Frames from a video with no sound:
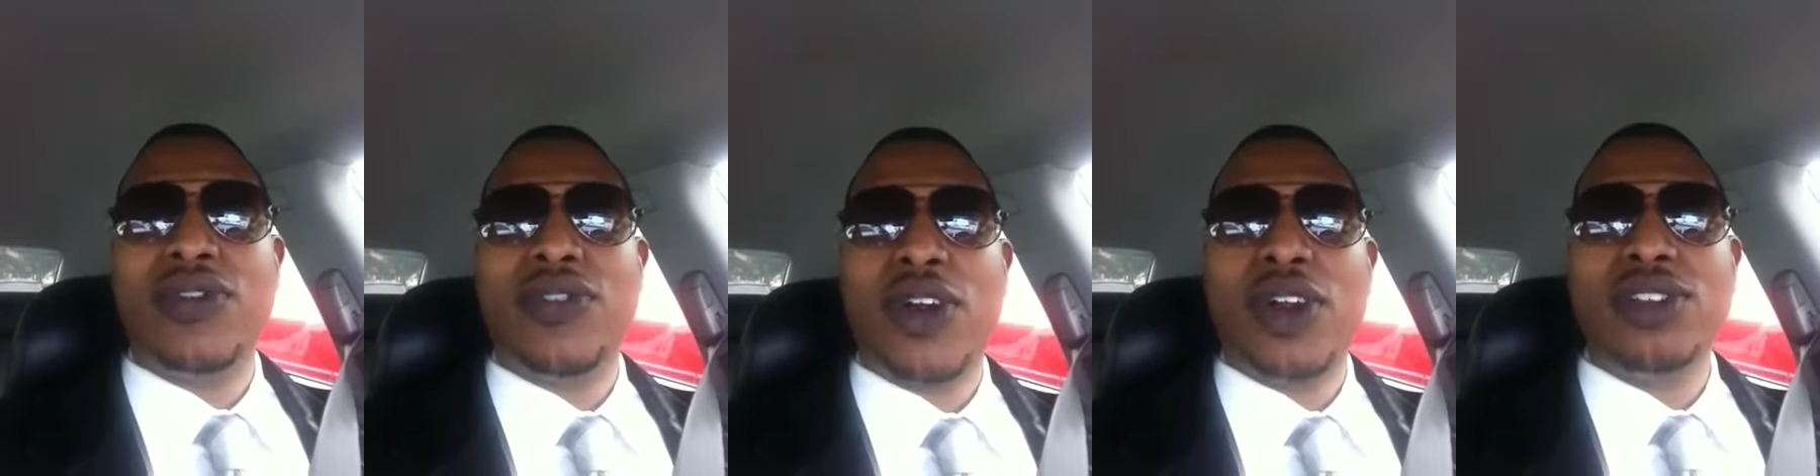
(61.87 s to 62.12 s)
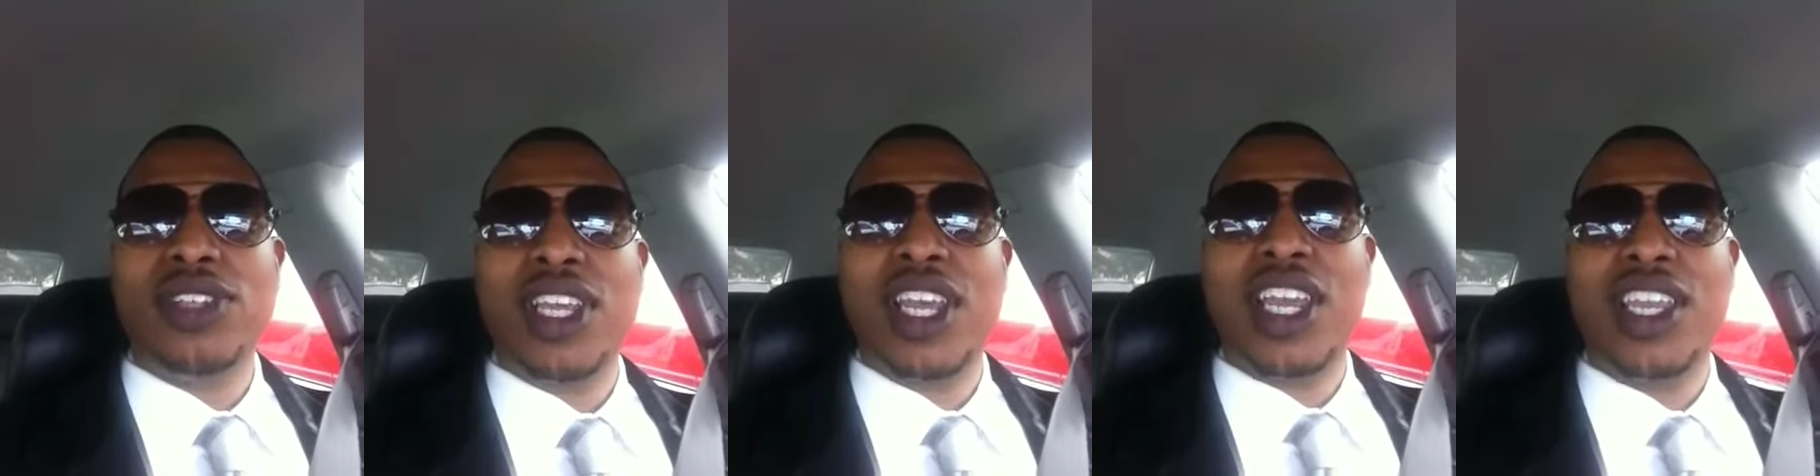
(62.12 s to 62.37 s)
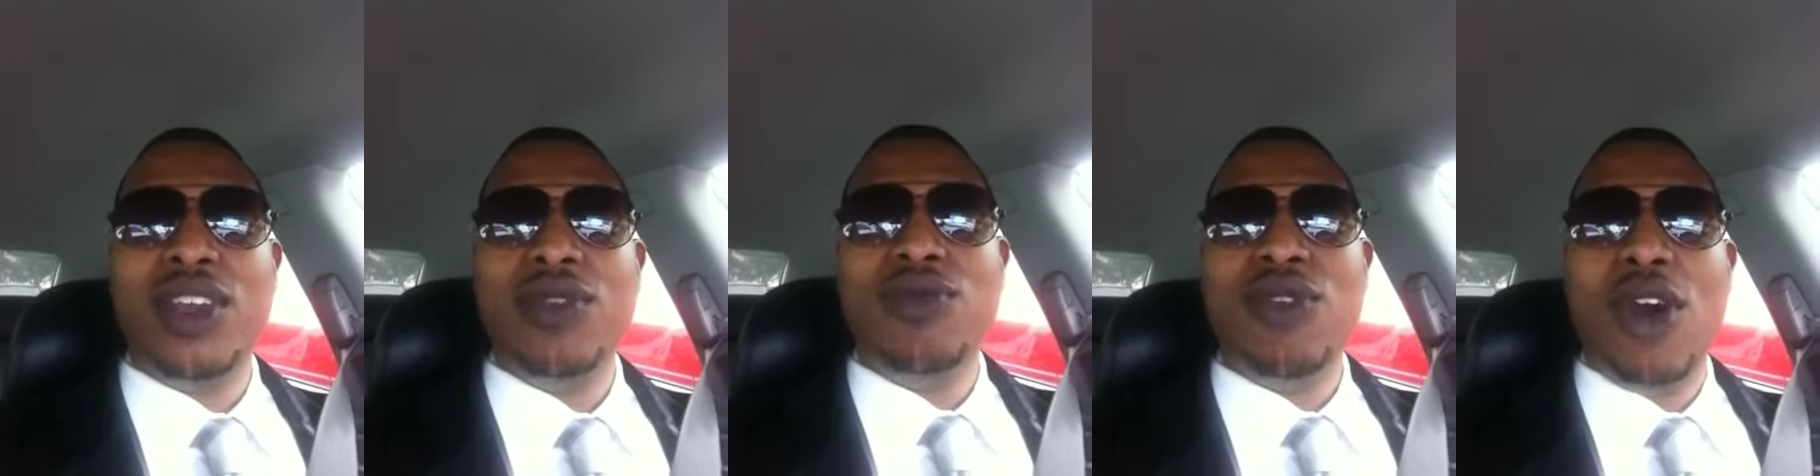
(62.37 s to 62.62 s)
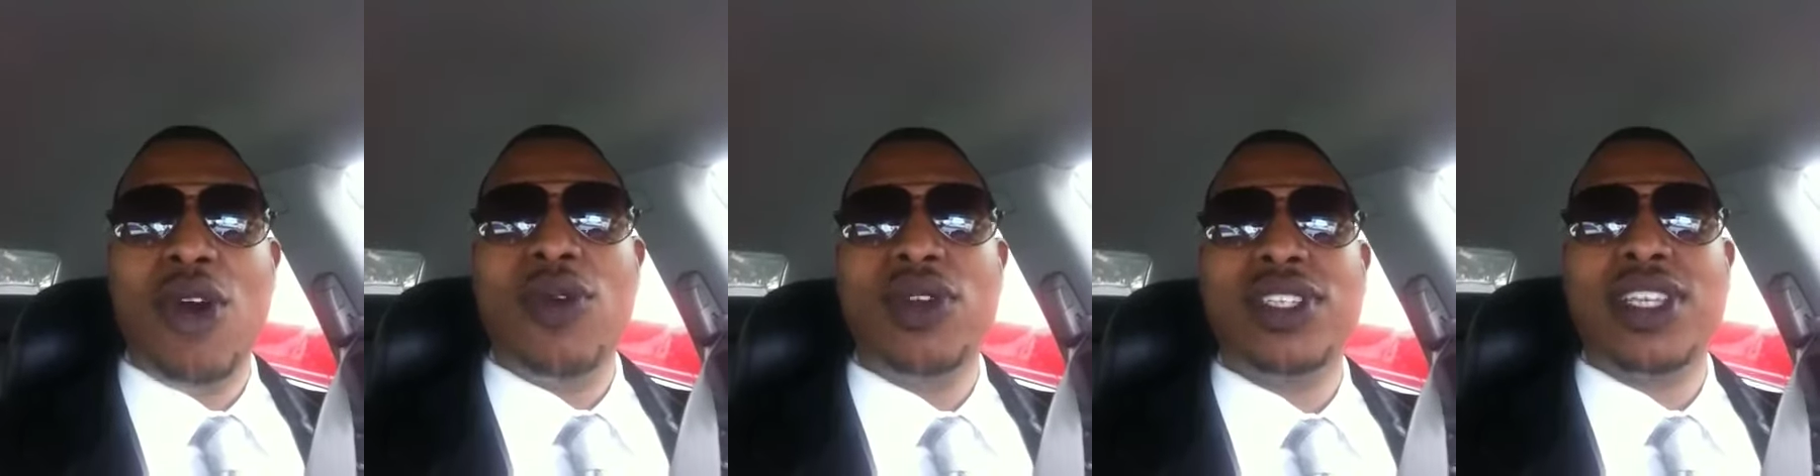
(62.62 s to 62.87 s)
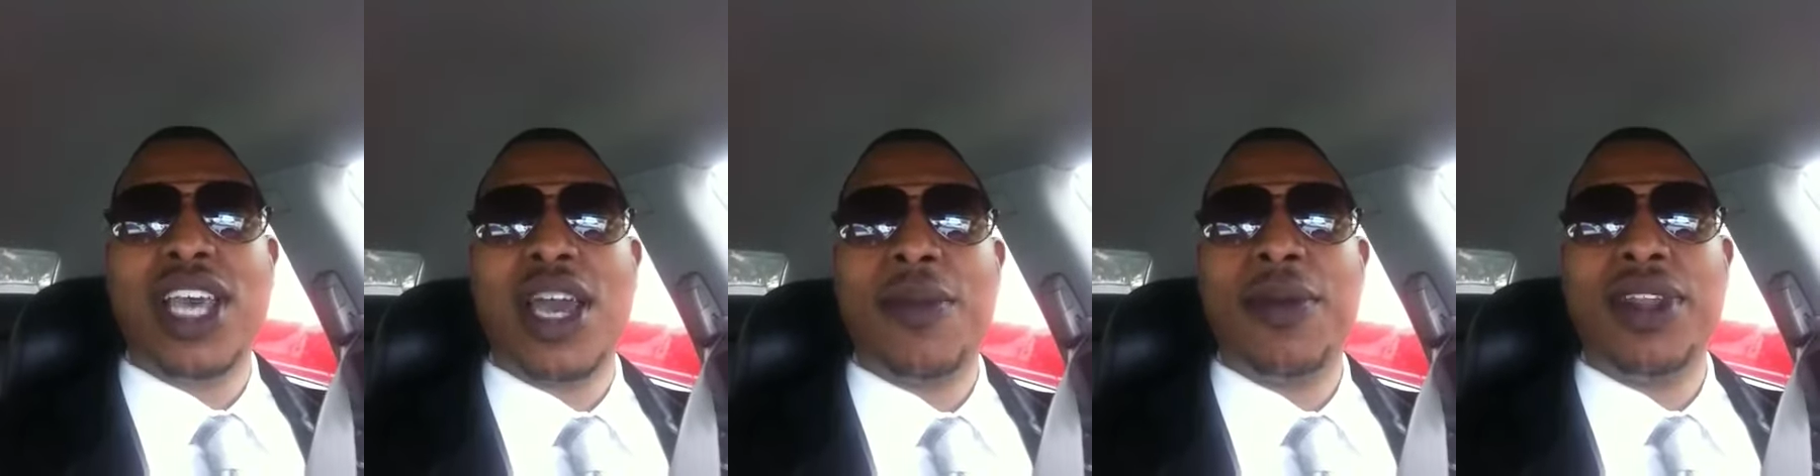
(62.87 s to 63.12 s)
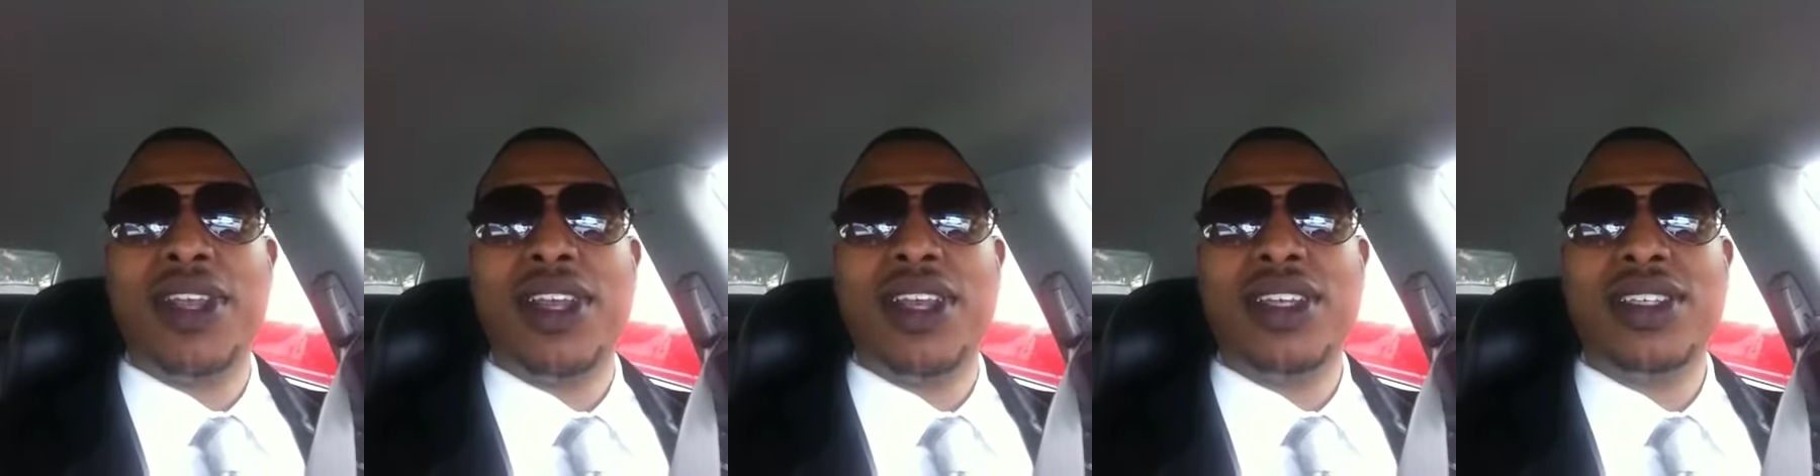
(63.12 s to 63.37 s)
firsthand. You know what time
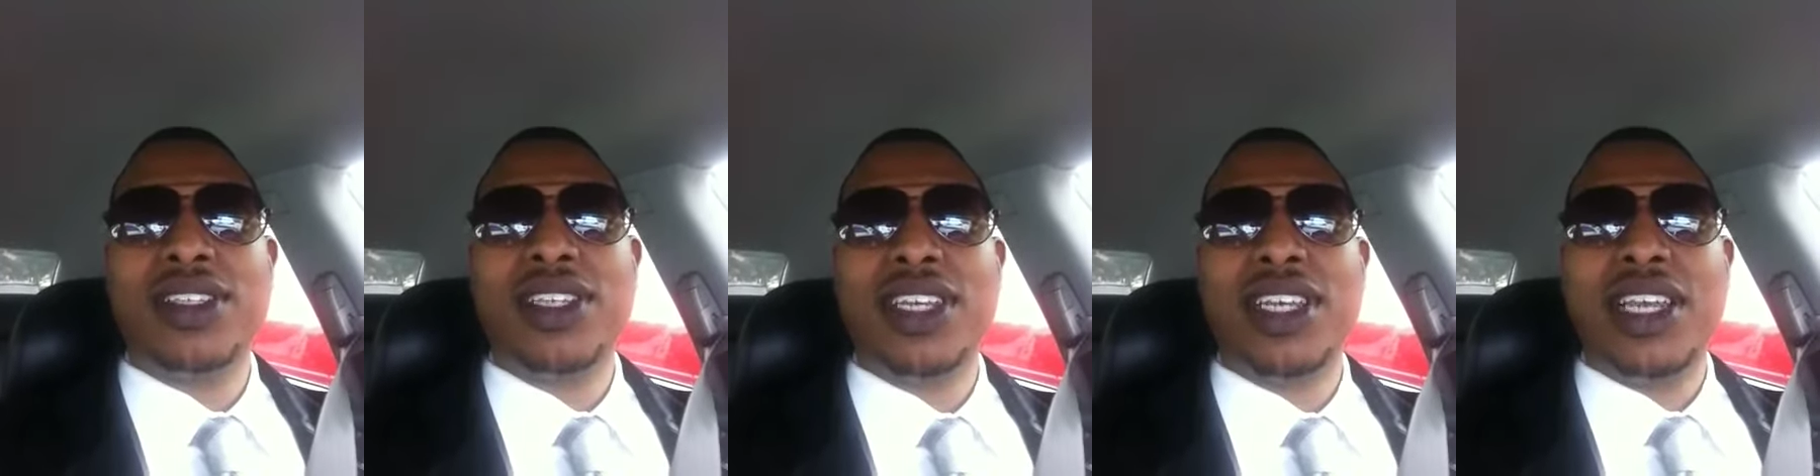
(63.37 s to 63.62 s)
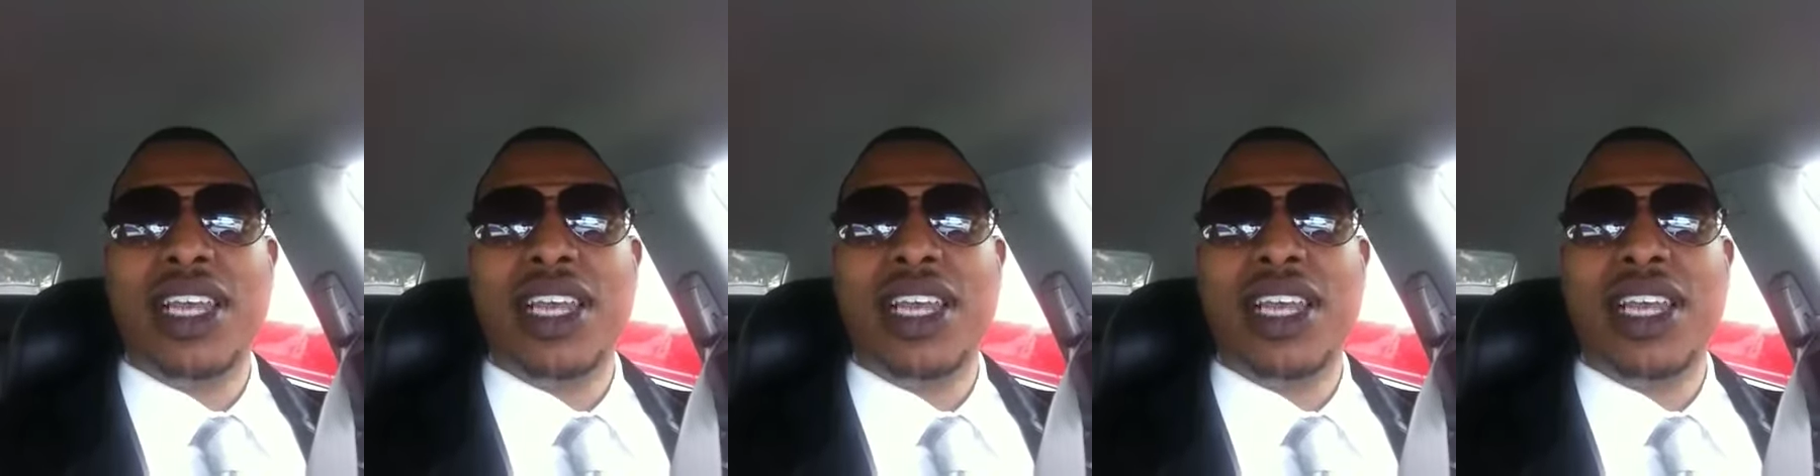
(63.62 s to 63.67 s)
it is.